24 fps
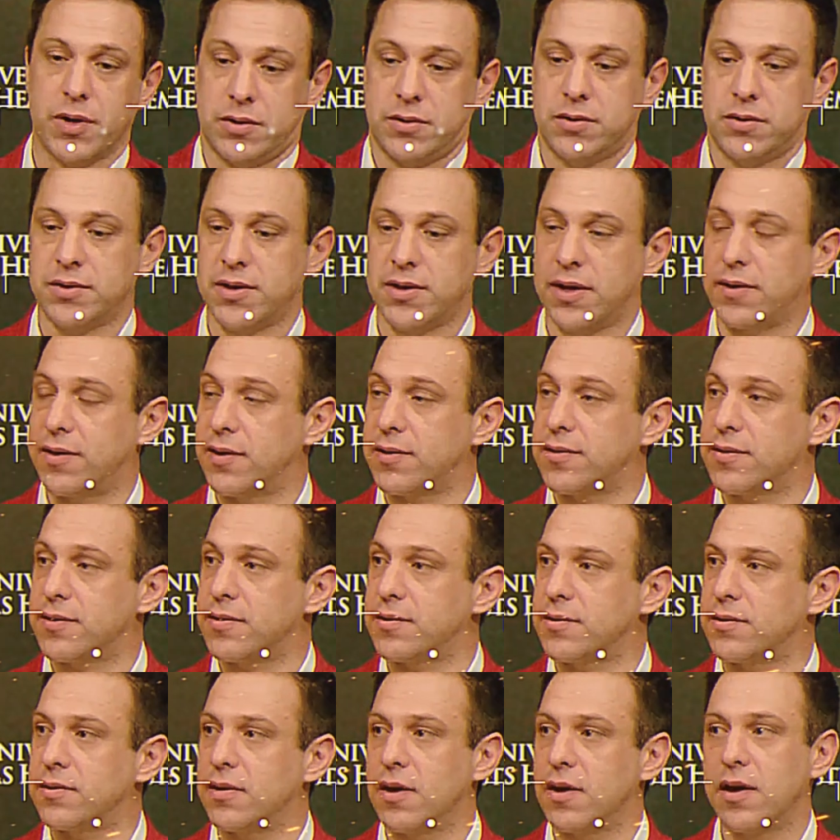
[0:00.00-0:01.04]
He's been
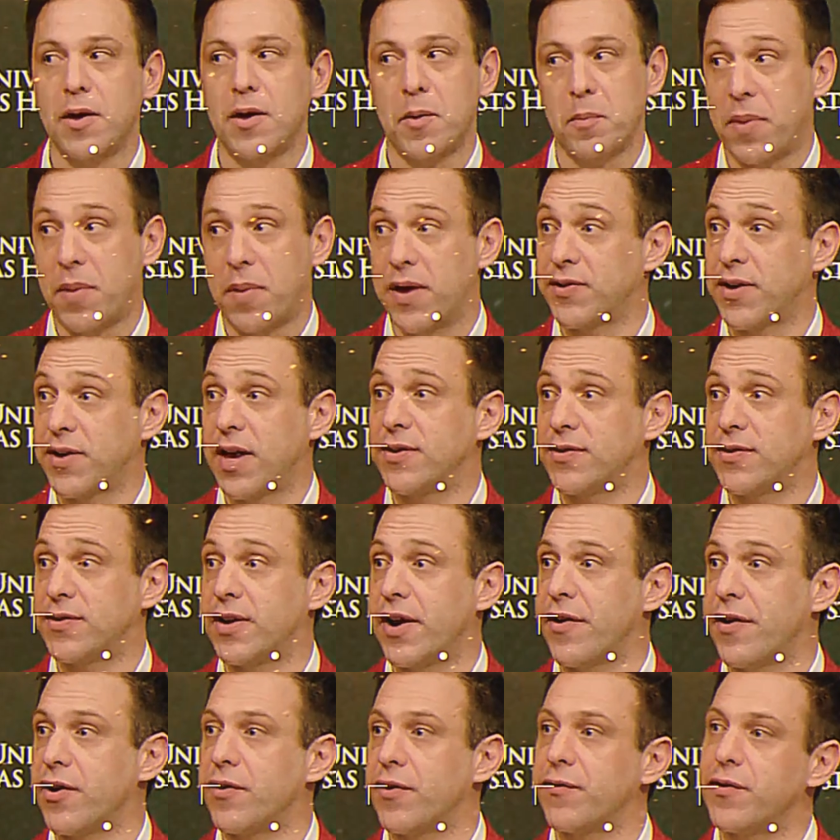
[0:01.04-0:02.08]
good, but he's had
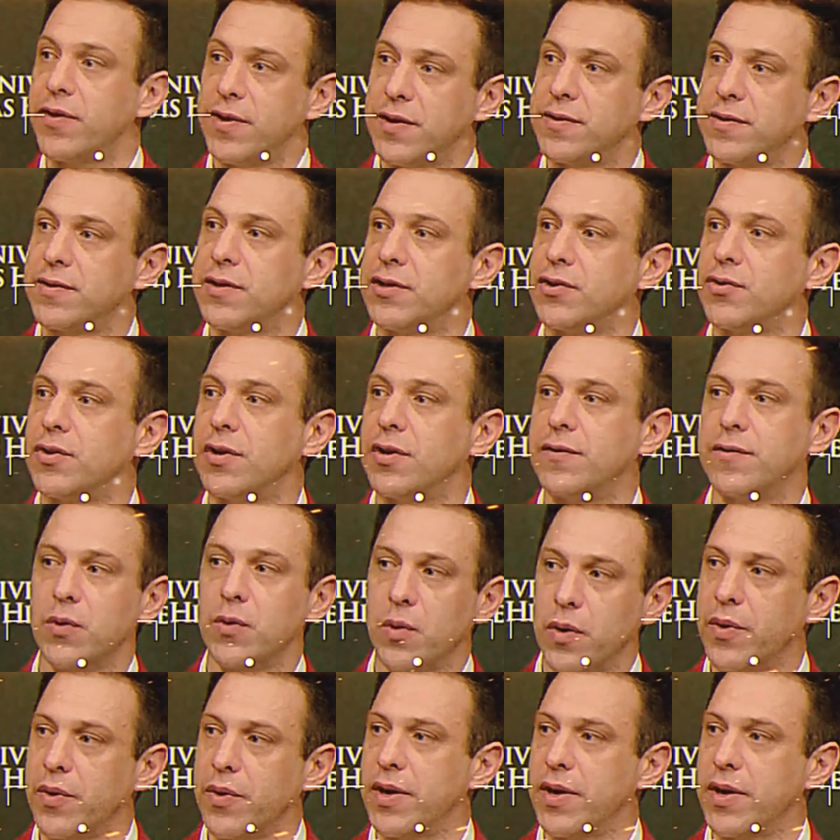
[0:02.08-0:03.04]
injury issues.